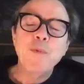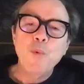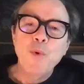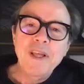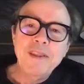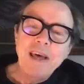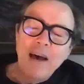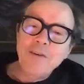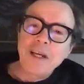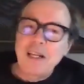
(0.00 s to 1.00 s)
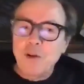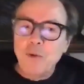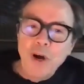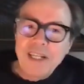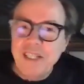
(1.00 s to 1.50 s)
with having a little
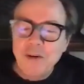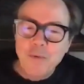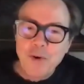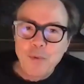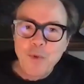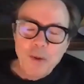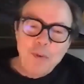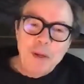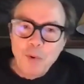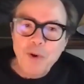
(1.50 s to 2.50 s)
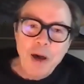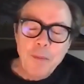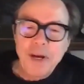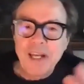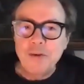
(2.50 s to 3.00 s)
waiting room where people come
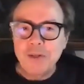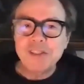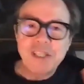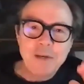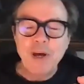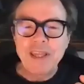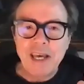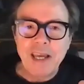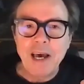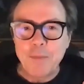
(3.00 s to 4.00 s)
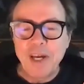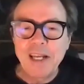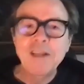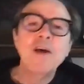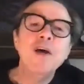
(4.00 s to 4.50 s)
in, you can see when they come in.